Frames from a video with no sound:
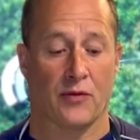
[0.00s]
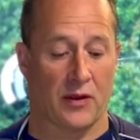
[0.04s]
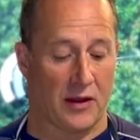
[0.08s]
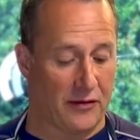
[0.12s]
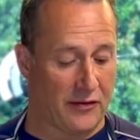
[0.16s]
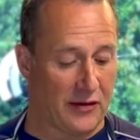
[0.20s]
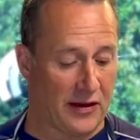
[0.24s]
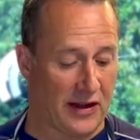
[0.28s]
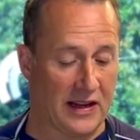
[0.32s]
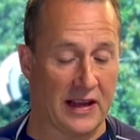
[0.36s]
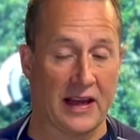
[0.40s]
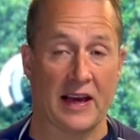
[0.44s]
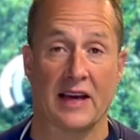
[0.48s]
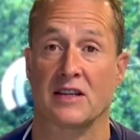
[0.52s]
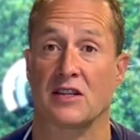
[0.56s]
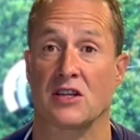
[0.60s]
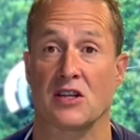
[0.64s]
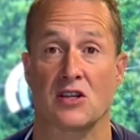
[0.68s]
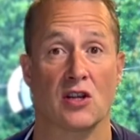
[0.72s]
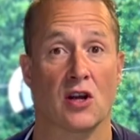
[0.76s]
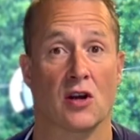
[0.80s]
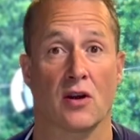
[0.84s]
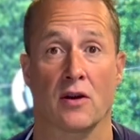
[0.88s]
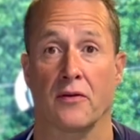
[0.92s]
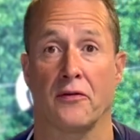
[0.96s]
fatty acids
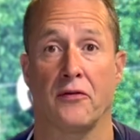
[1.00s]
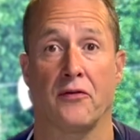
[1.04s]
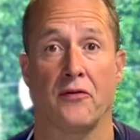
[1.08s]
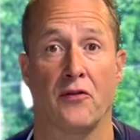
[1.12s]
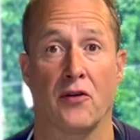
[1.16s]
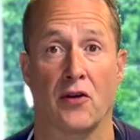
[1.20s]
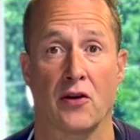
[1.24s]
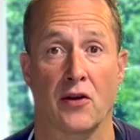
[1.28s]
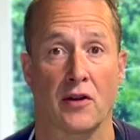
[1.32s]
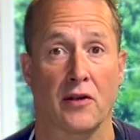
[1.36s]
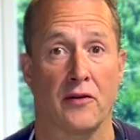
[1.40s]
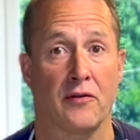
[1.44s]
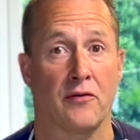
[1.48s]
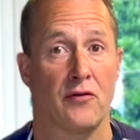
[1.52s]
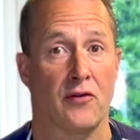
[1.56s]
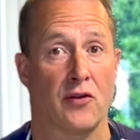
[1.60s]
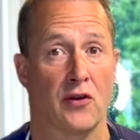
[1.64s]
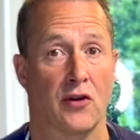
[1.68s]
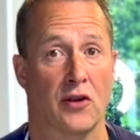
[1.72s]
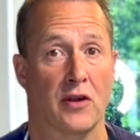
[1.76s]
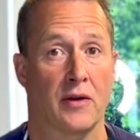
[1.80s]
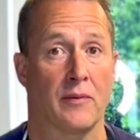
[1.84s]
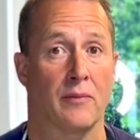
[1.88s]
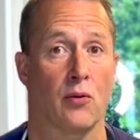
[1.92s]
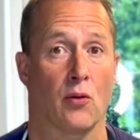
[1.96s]
are very,
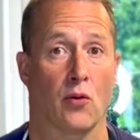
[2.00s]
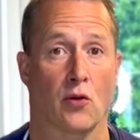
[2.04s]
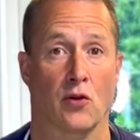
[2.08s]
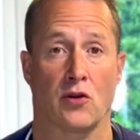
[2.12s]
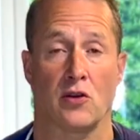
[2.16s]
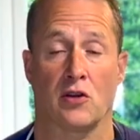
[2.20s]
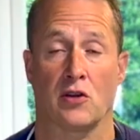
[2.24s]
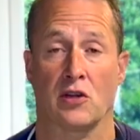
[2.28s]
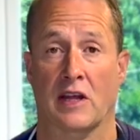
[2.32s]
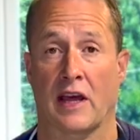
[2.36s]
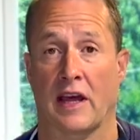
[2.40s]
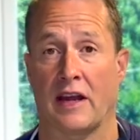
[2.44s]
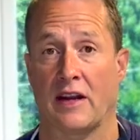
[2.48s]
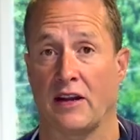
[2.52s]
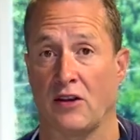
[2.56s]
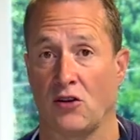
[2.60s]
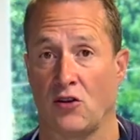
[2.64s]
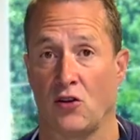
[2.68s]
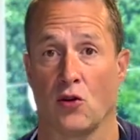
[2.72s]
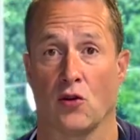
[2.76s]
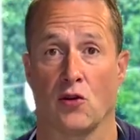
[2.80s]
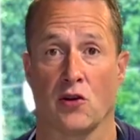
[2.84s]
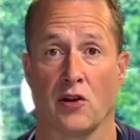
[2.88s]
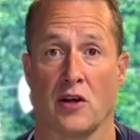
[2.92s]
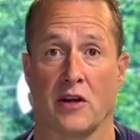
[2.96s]
very important to get into
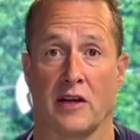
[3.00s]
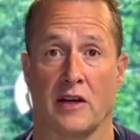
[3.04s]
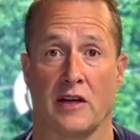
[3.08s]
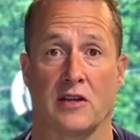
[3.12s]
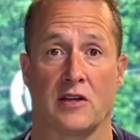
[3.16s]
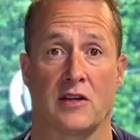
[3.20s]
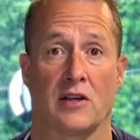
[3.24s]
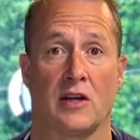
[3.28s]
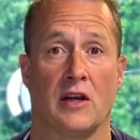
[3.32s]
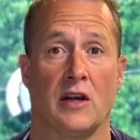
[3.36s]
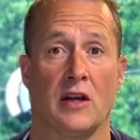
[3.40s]
your diet.